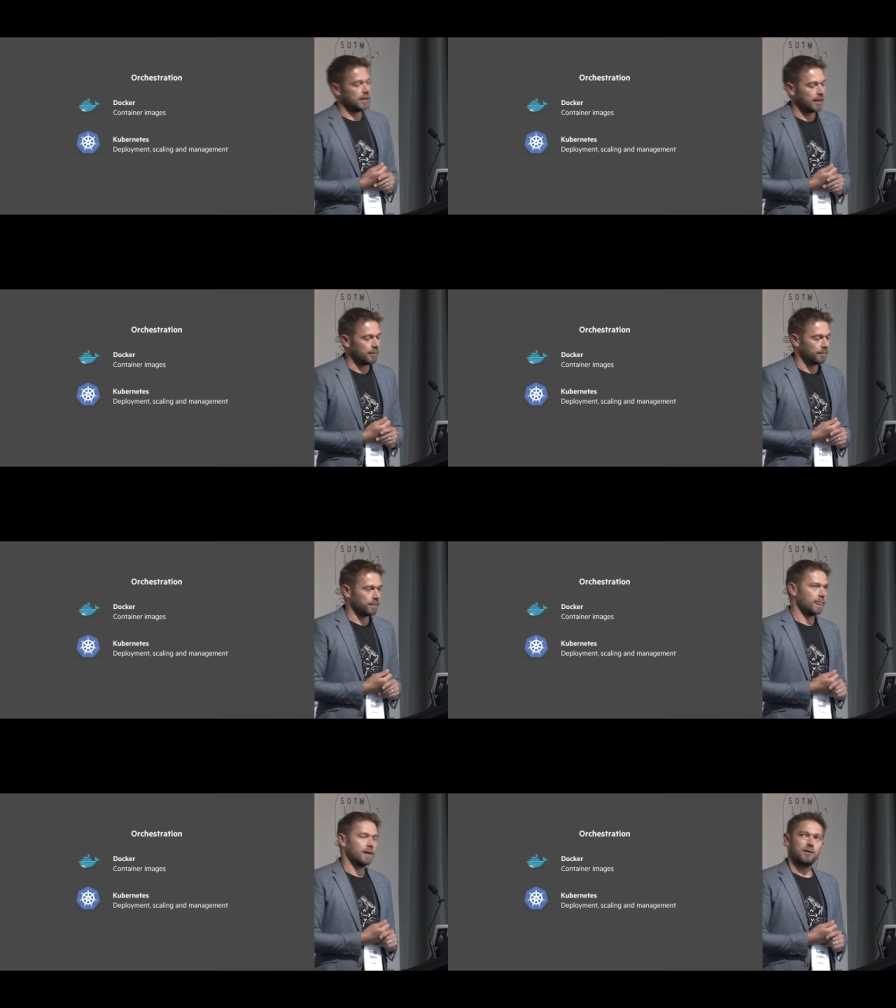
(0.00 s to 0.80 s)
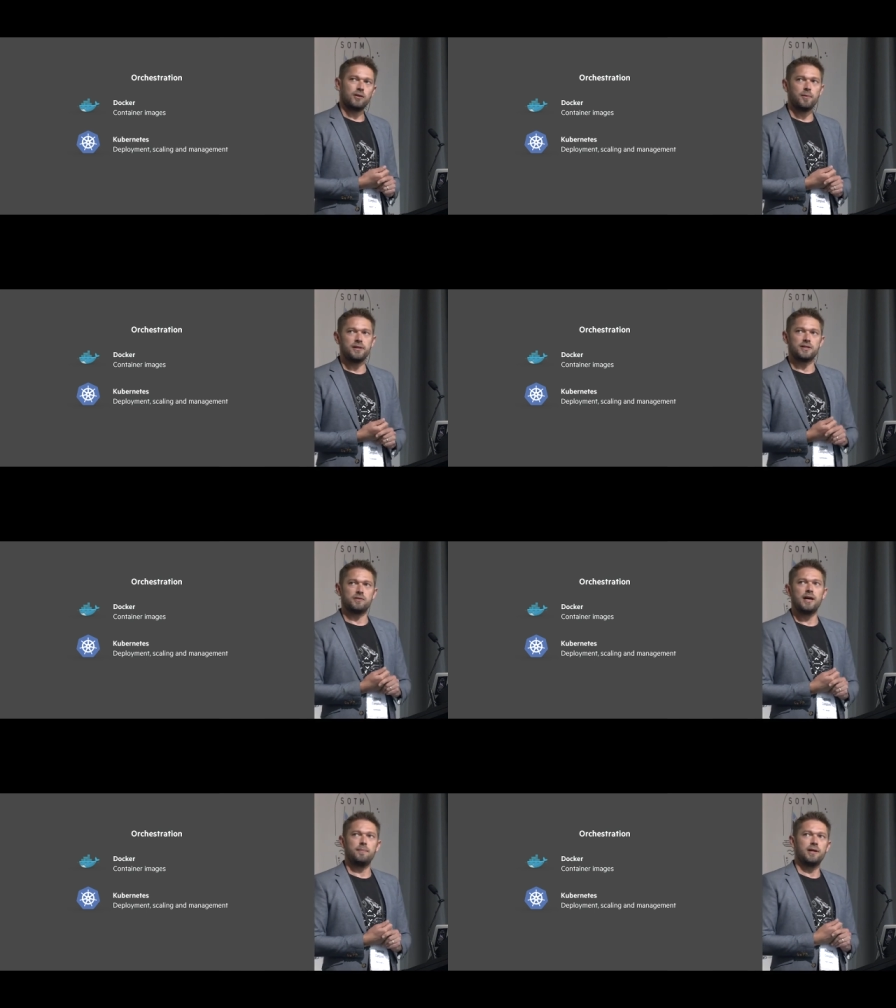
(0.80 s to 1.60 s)
um, Kubernetes is
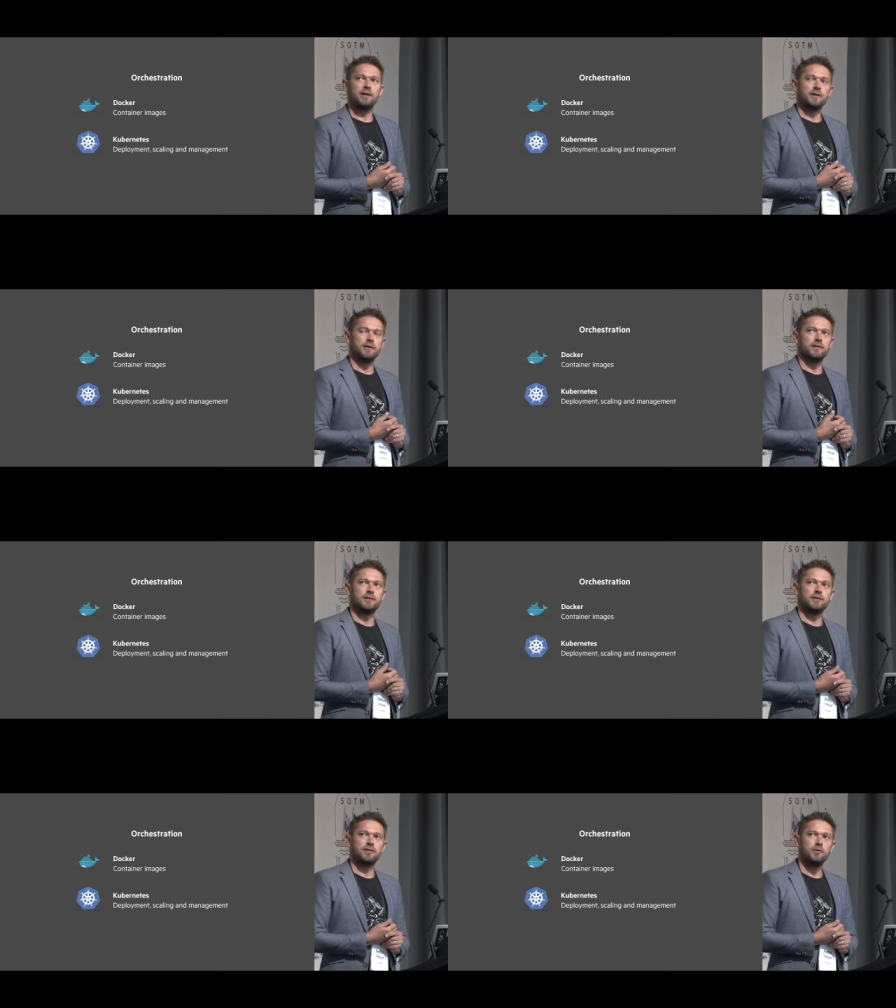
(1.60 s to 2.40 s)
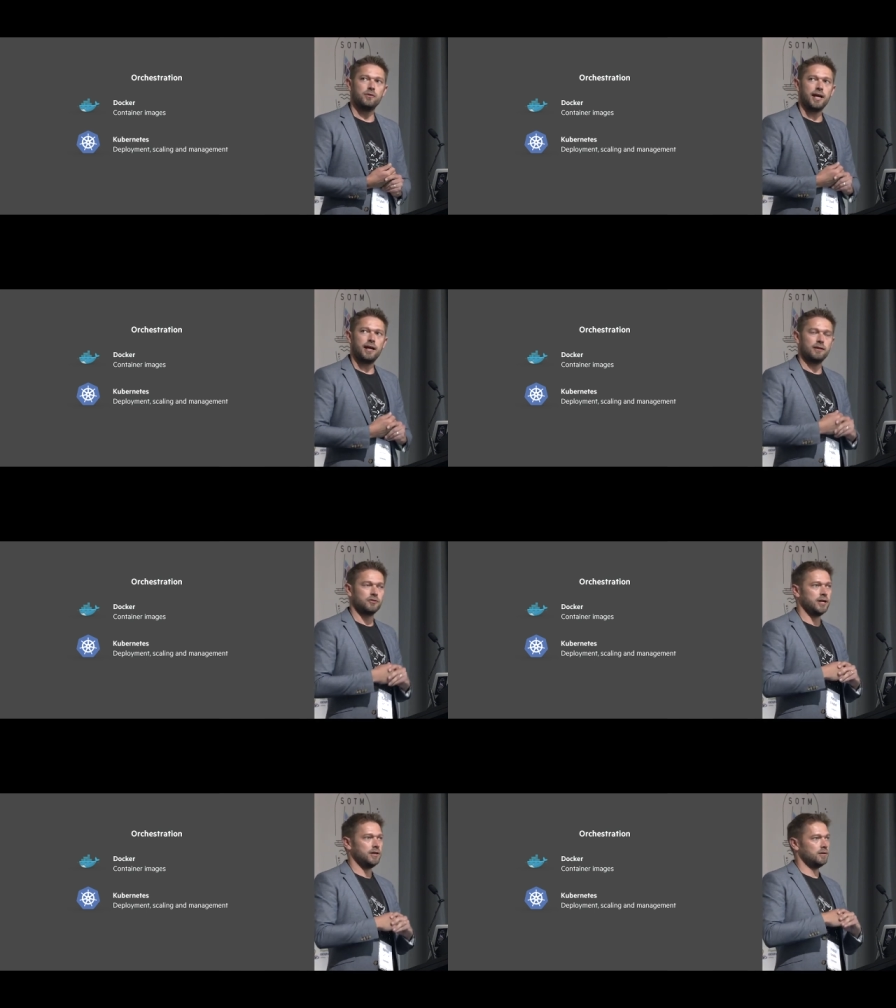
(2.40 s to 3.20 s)
great because you can
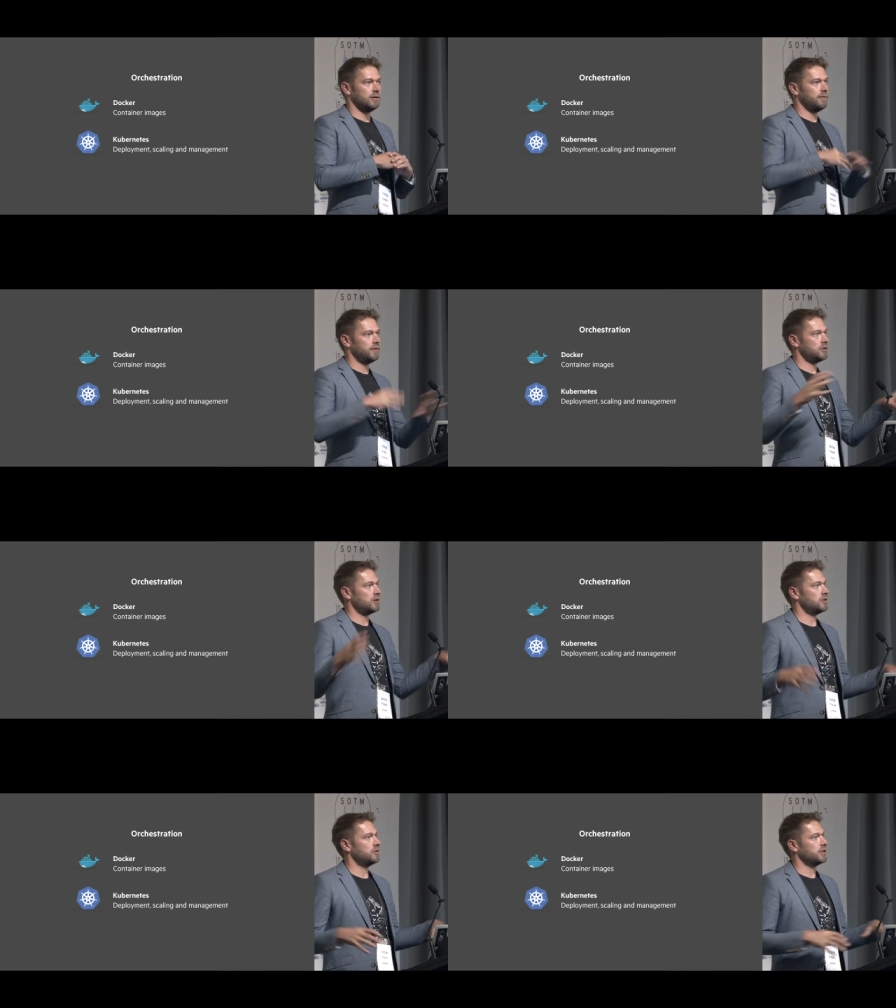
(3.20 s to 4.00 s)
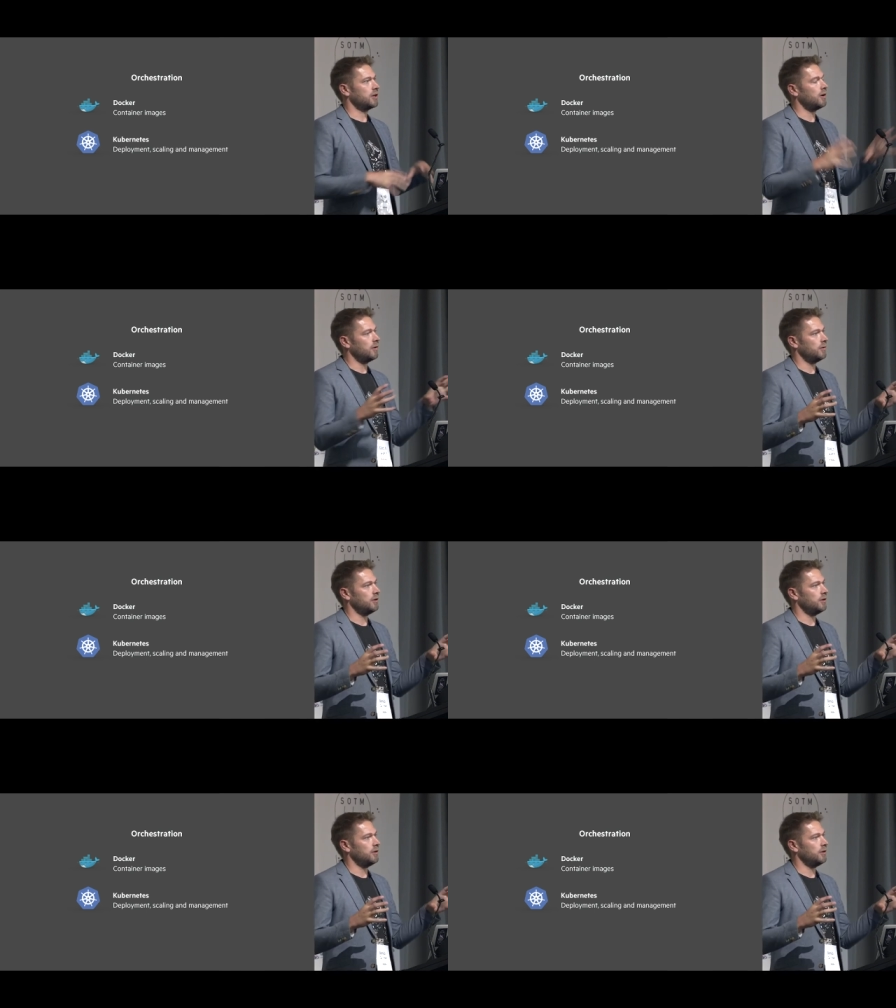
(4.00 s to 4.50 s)
treat your infrastructure as code.